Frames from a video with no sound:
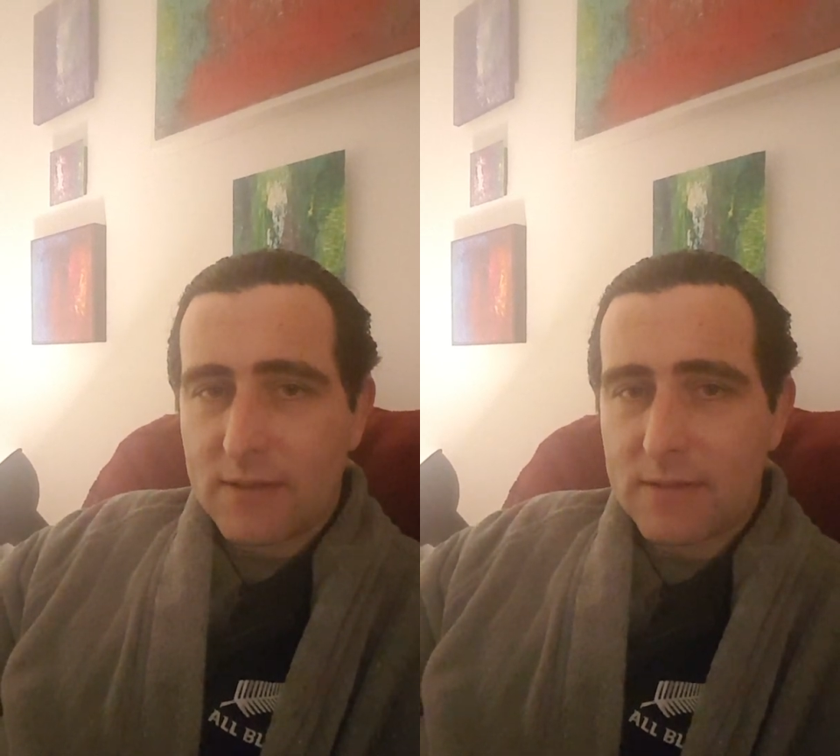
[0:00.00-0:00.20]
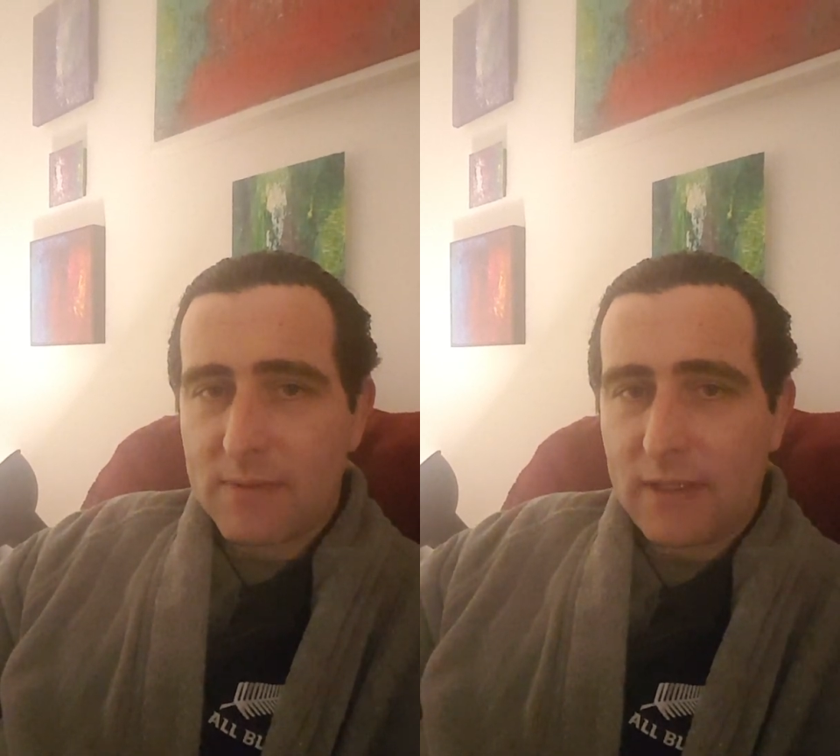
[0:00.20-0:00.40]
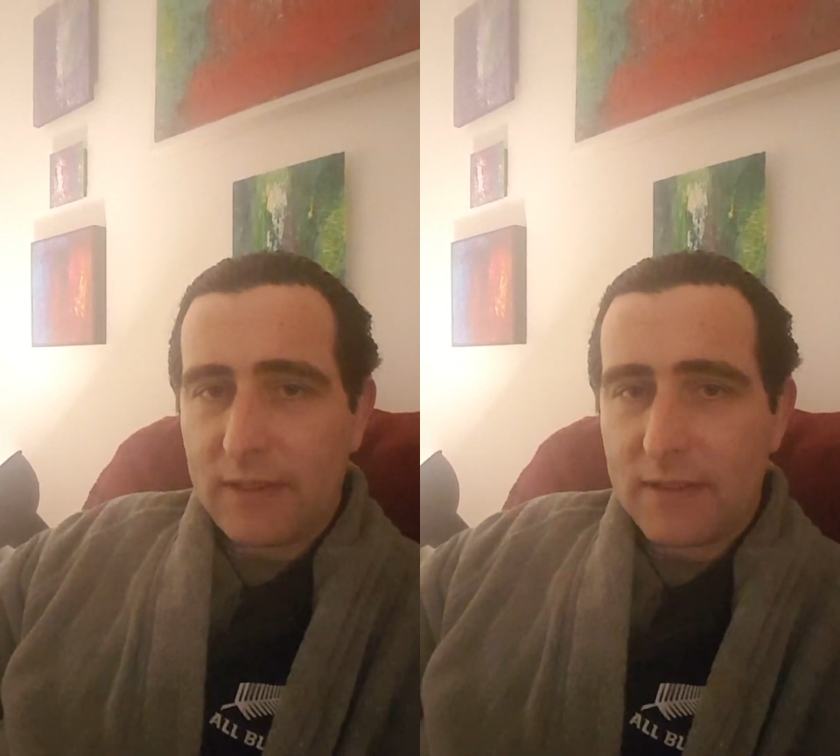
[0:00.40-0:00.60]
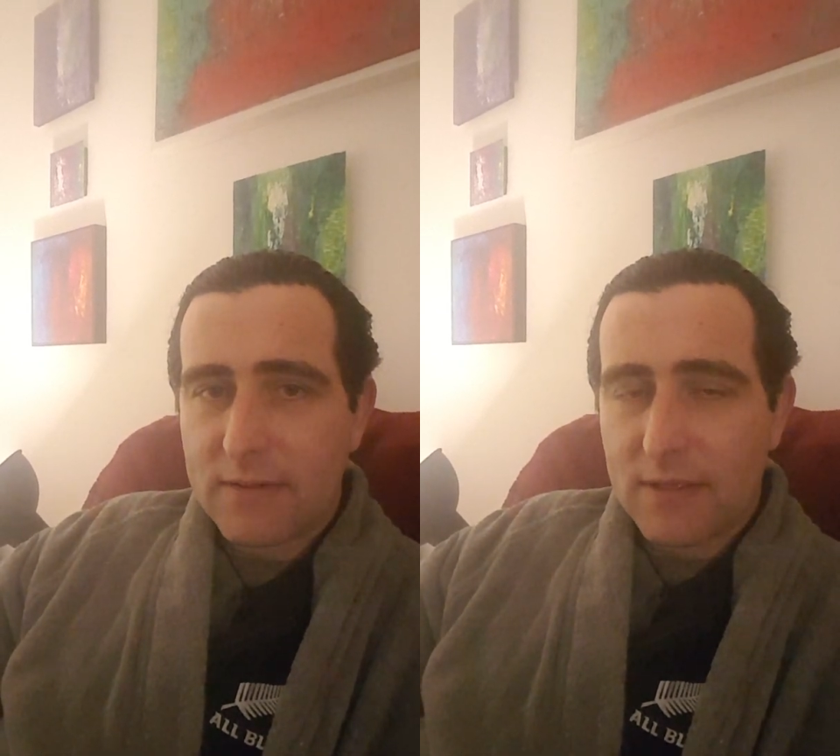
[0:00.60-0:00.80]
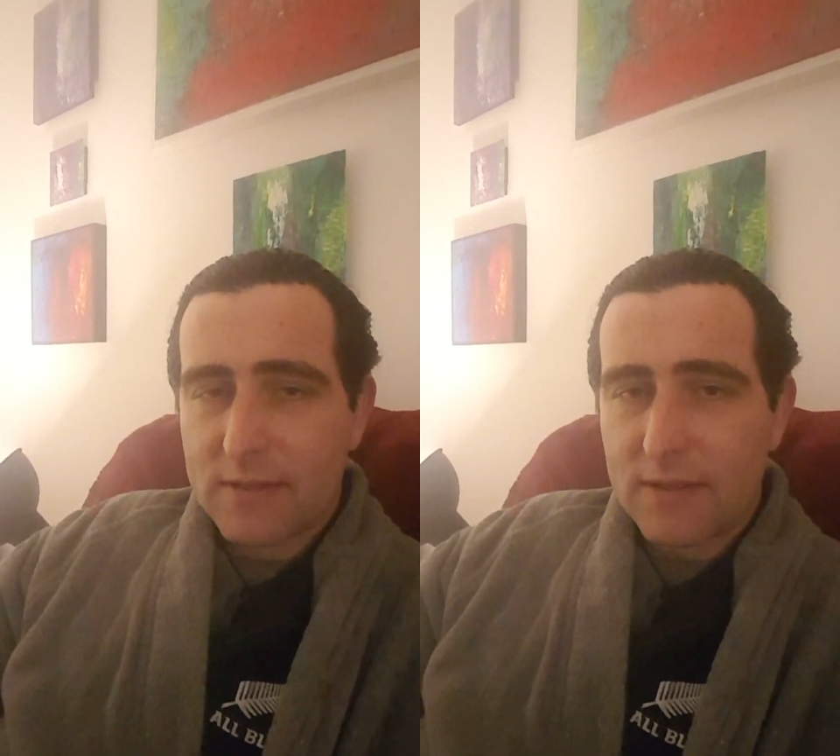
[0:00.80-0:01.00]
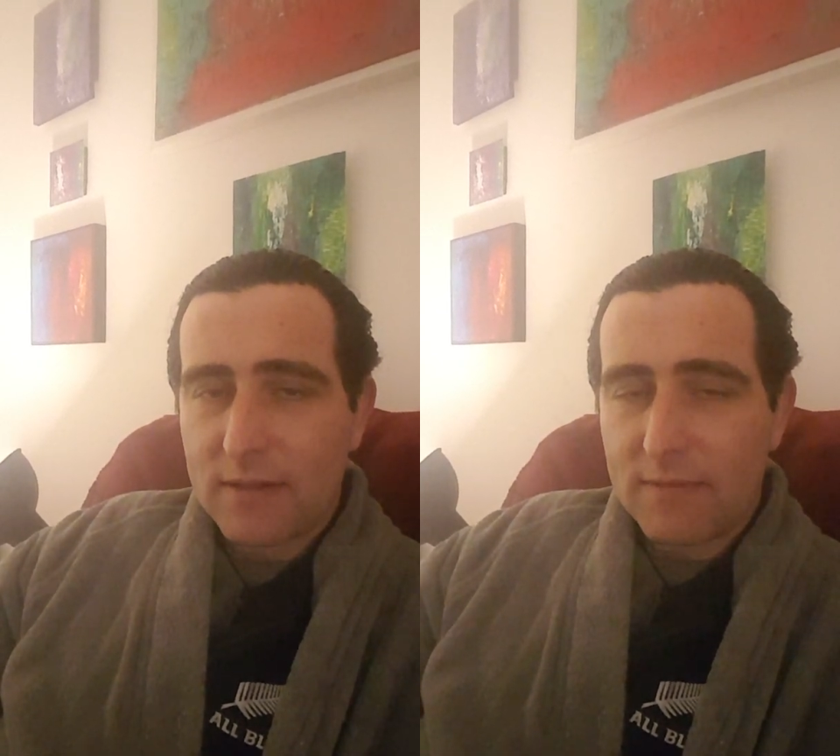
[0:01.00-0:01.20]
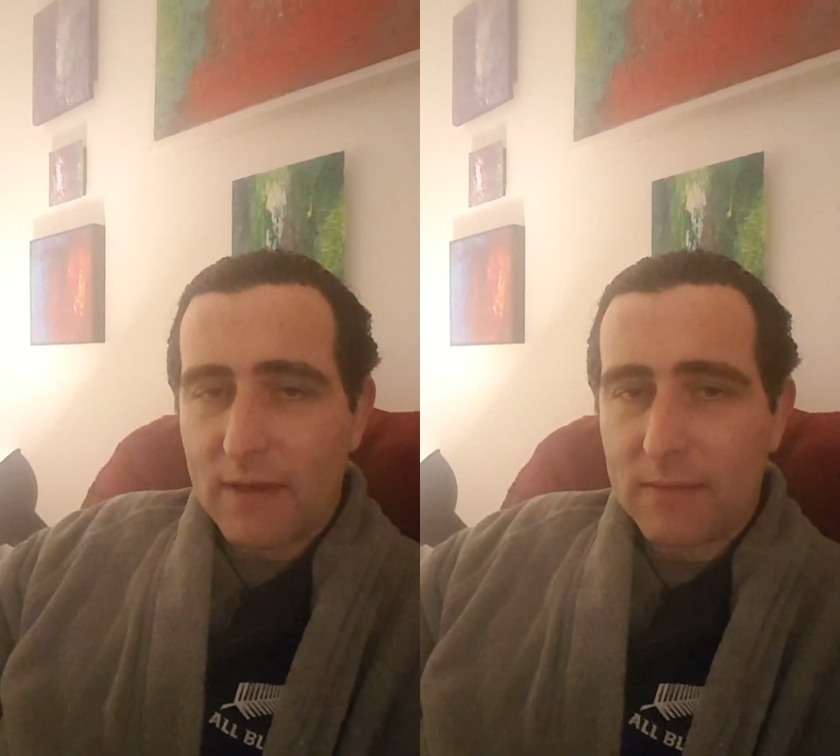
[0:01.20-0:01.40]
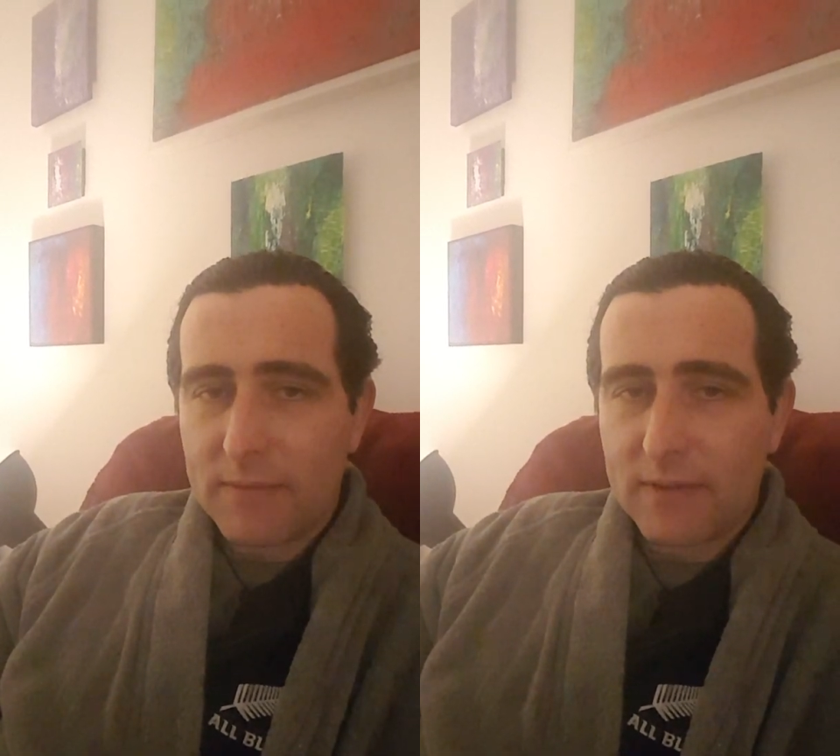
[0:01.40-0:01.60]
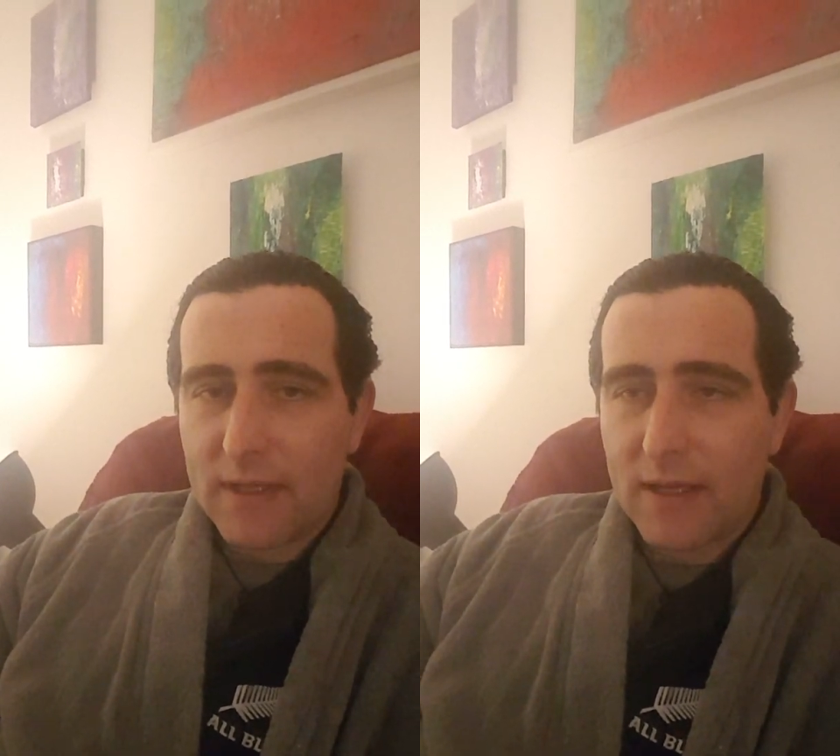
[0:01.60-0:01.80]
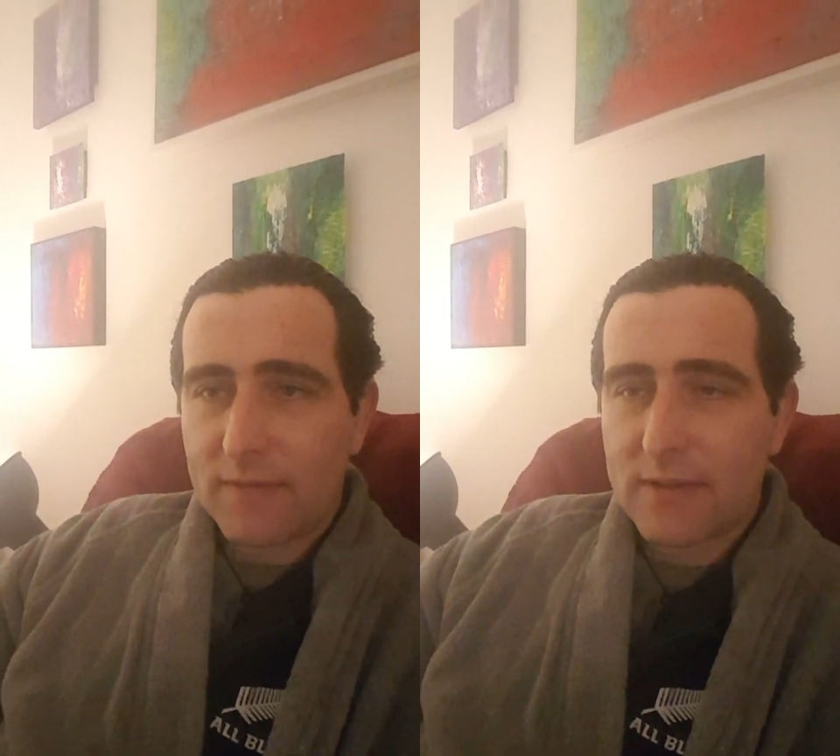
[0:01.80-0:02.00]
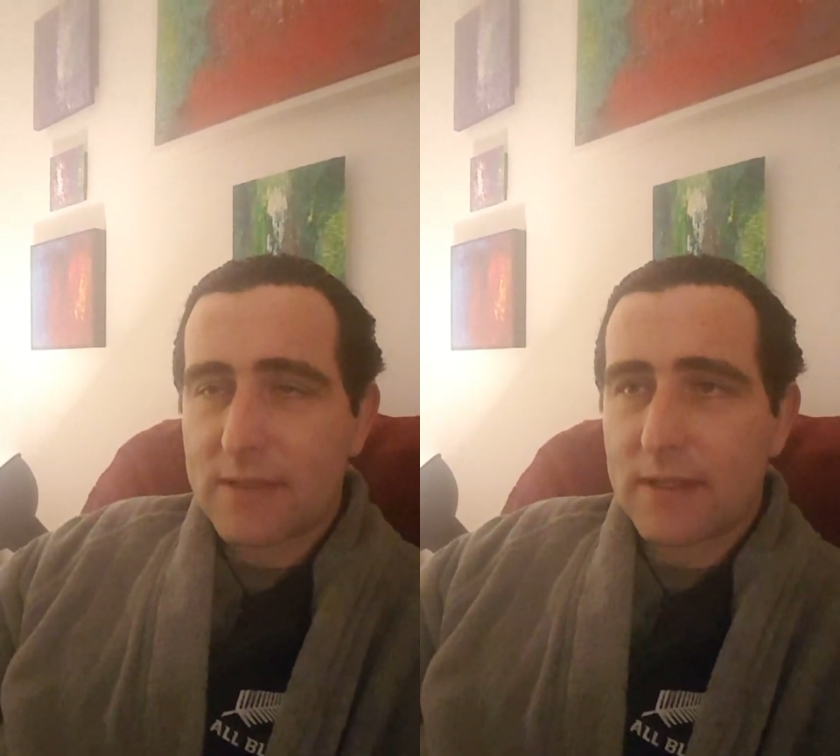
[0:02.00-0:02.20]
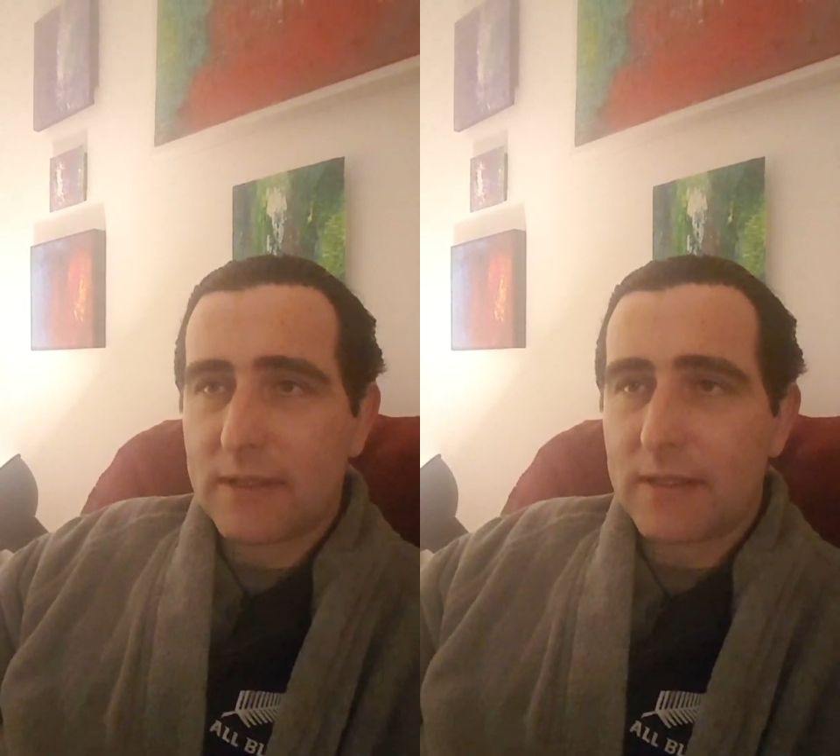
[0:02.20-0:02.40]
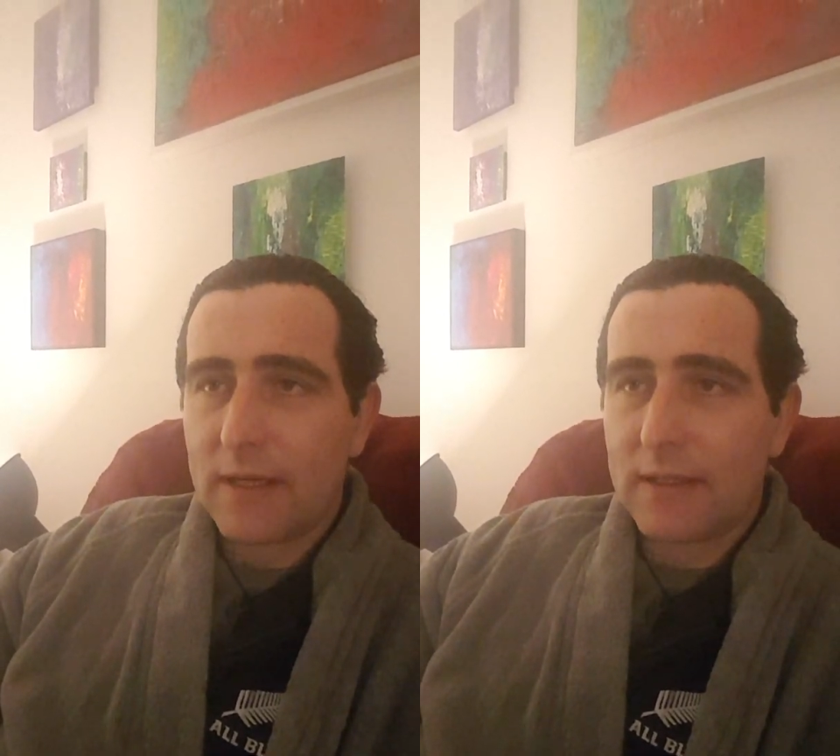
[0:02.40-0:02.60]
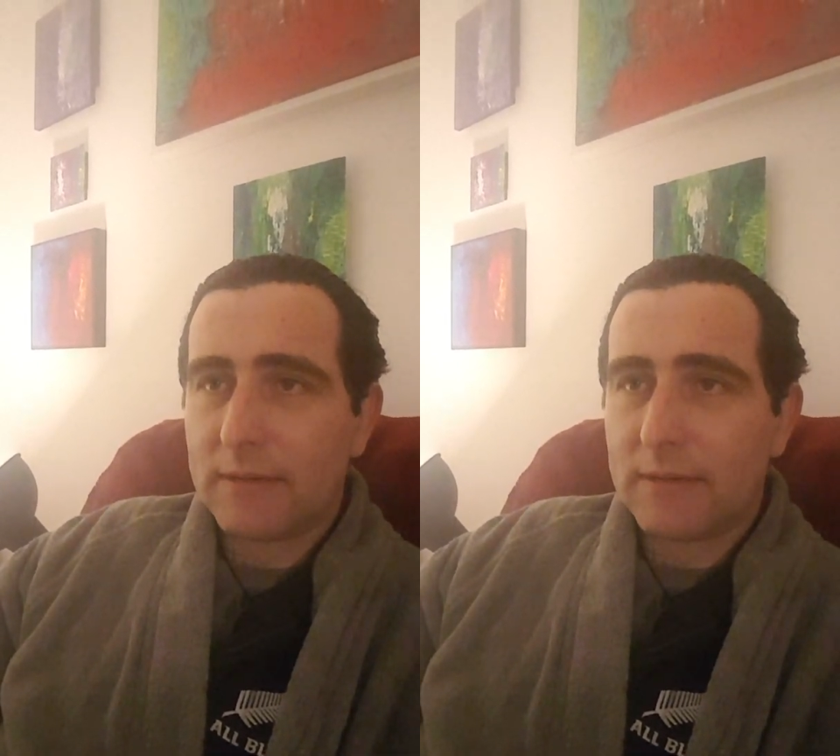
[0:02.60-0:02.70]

has been an interesting development, I have to say.